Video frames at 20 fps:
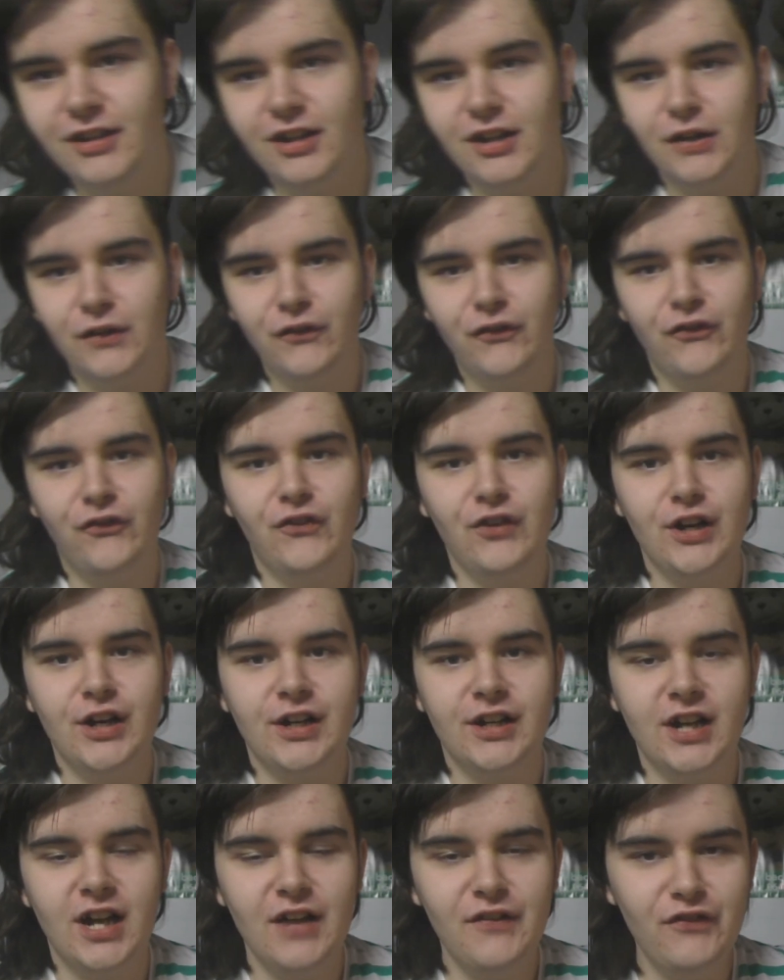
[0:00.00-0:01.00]
Oh,
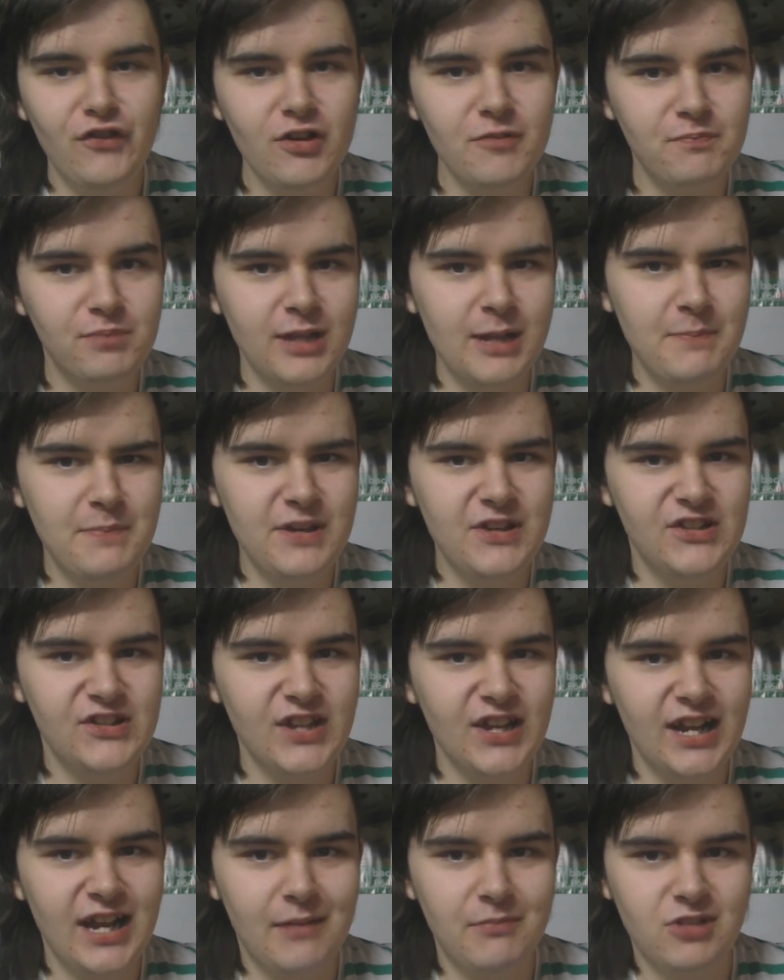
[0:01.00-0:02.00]
fuck. I thought Blimpy
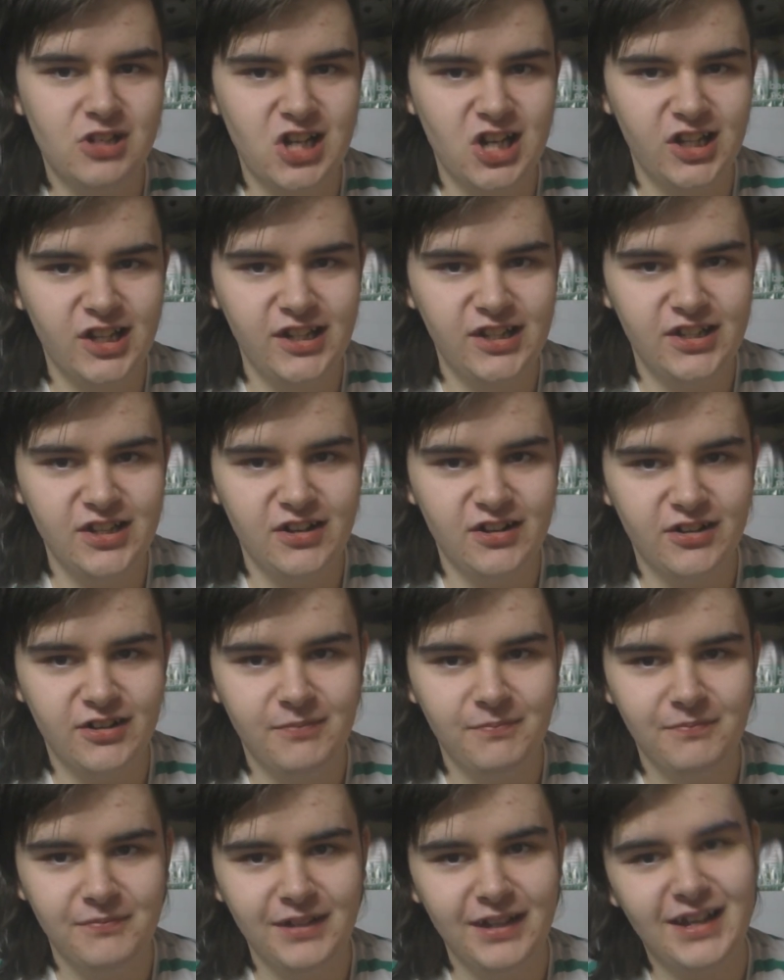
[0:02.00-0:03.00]
said, chili dog.
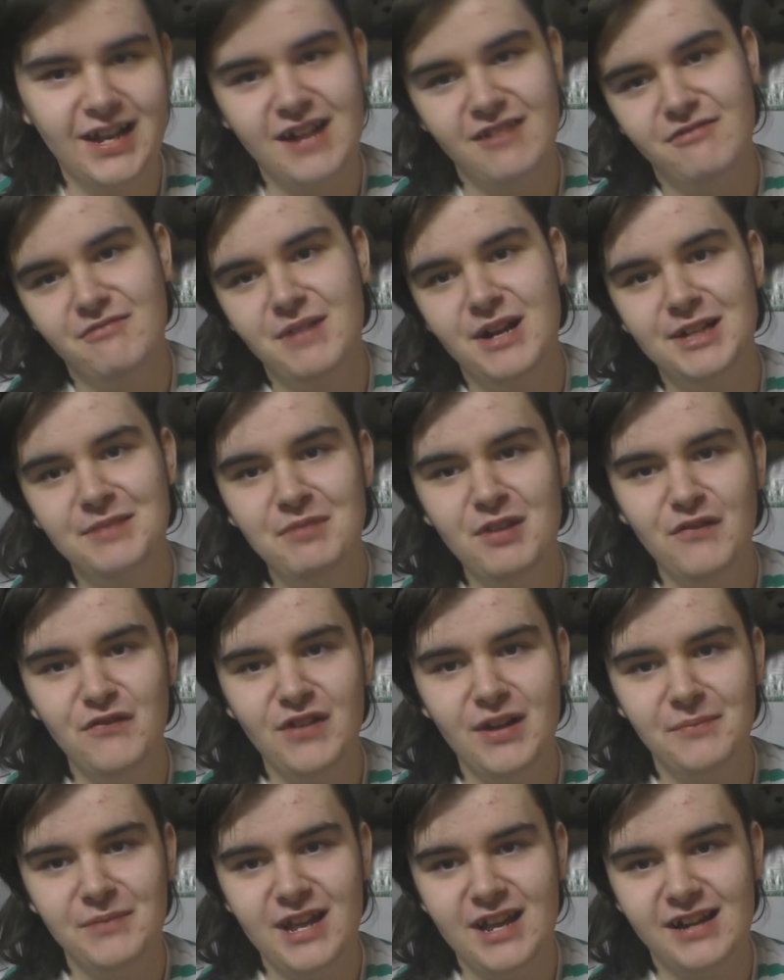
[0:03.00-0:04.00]
It kind of reminds me of,
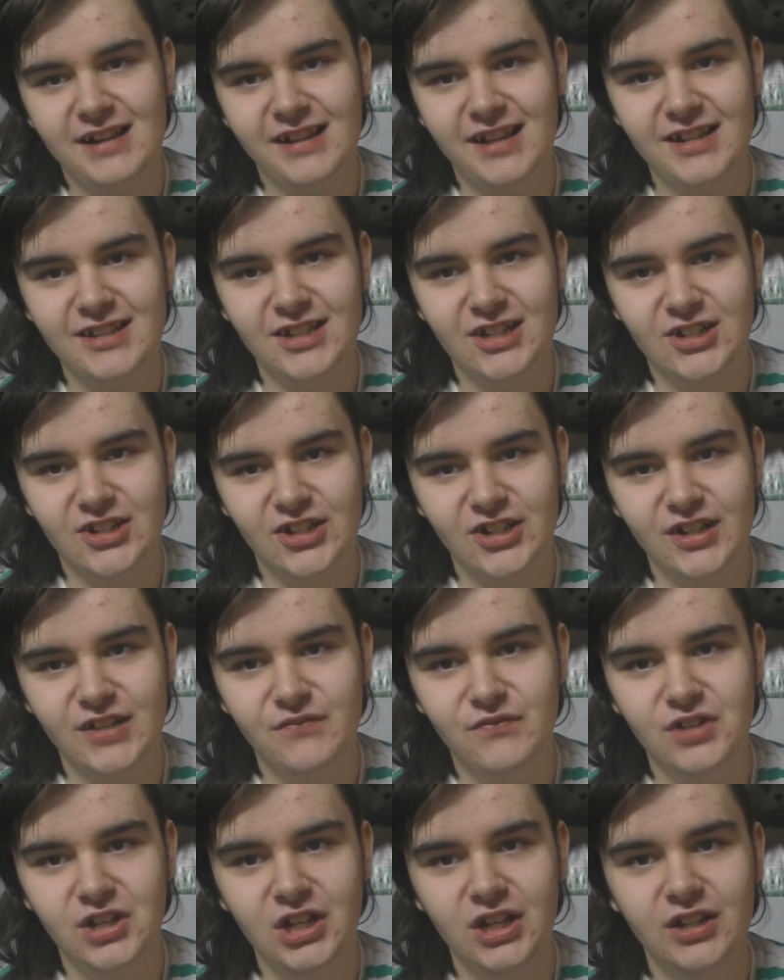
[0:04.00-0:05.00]
that classic
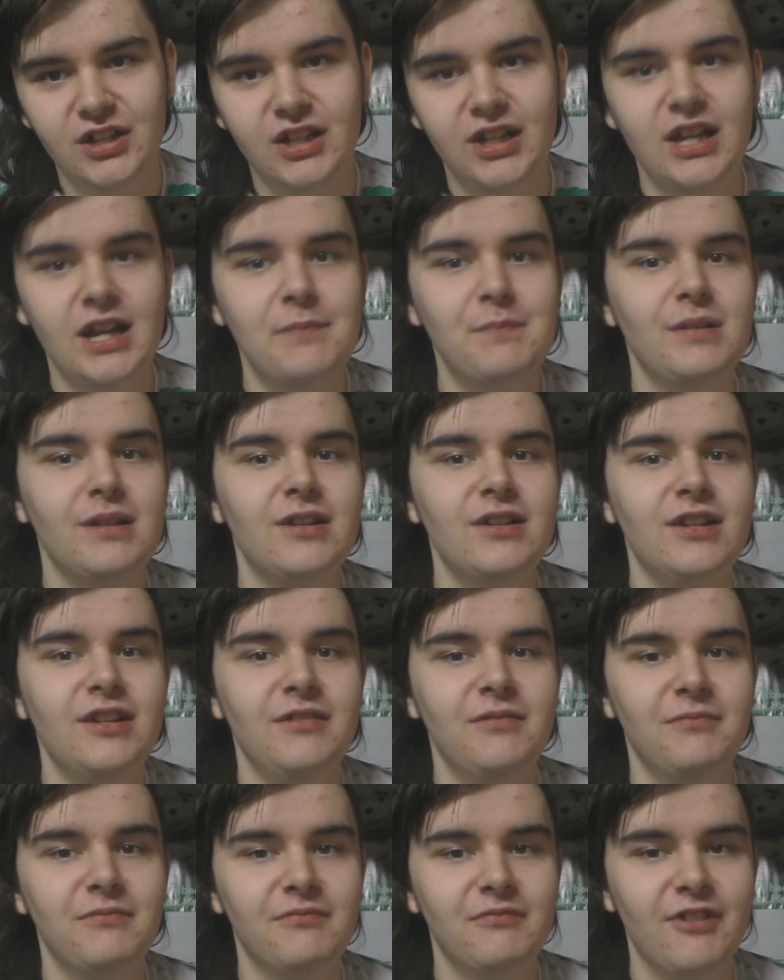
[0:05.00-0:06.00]
Jillian video that he
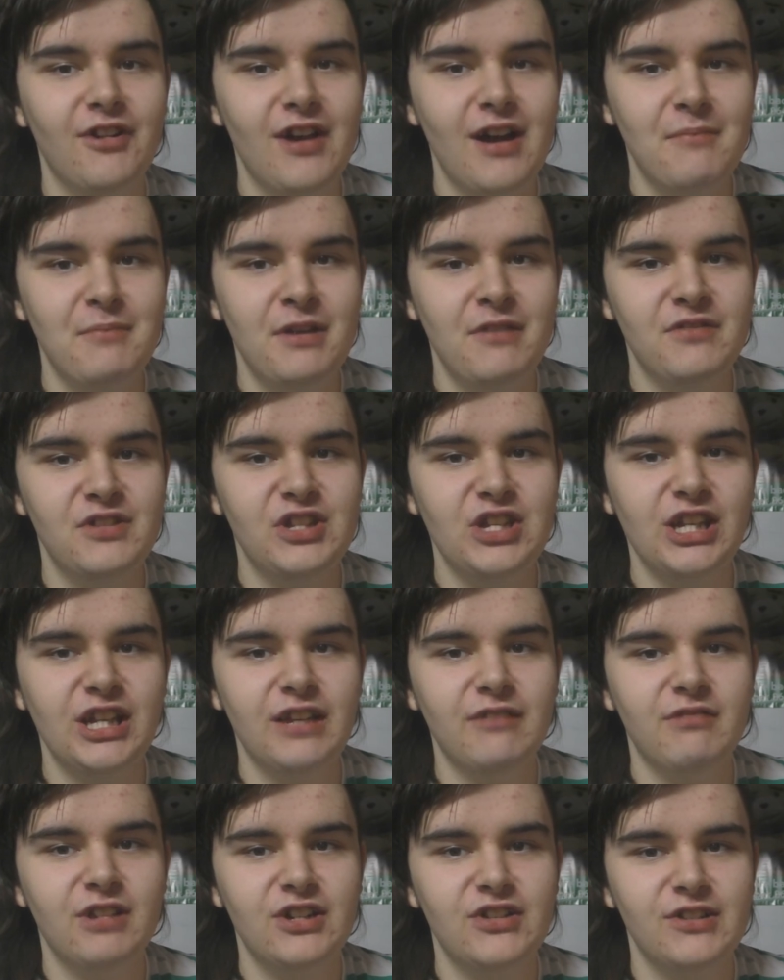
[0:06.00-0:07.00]
uploaded, where, he was
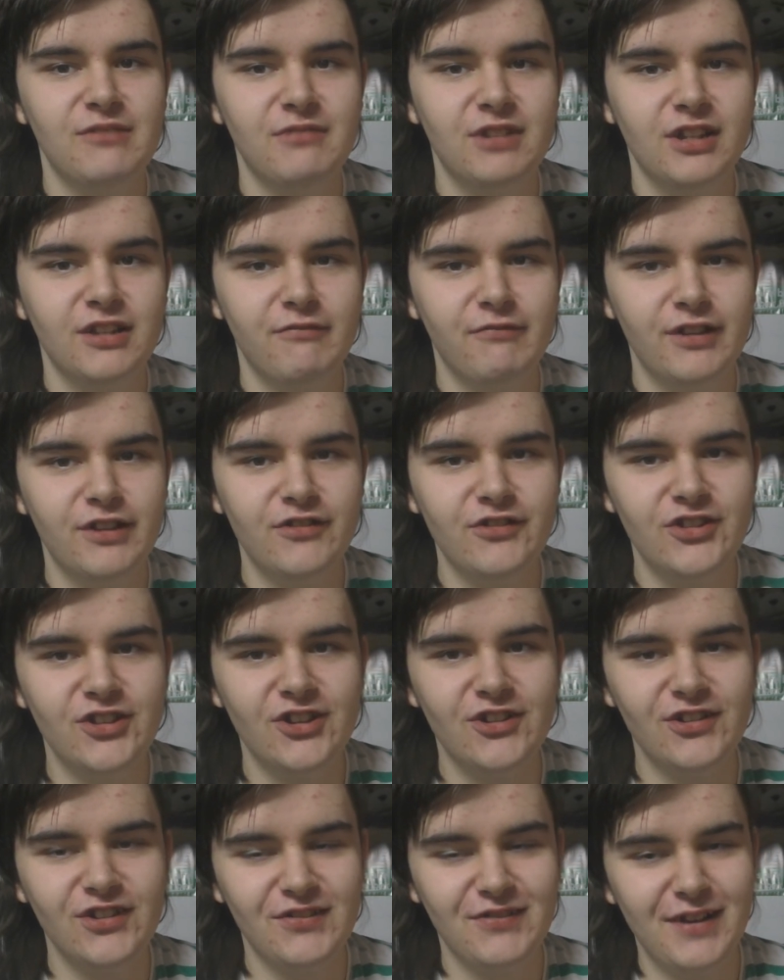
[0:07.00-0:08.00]
singing, what is it, one of the Wiggles
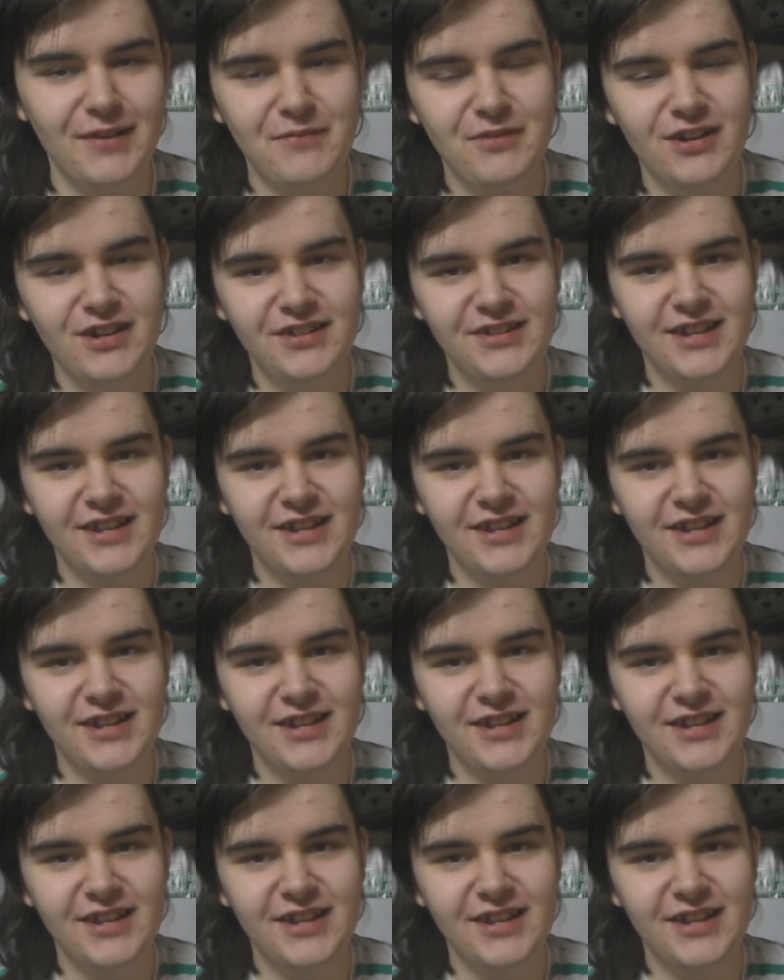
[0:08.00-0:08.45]
songs or whatever, and he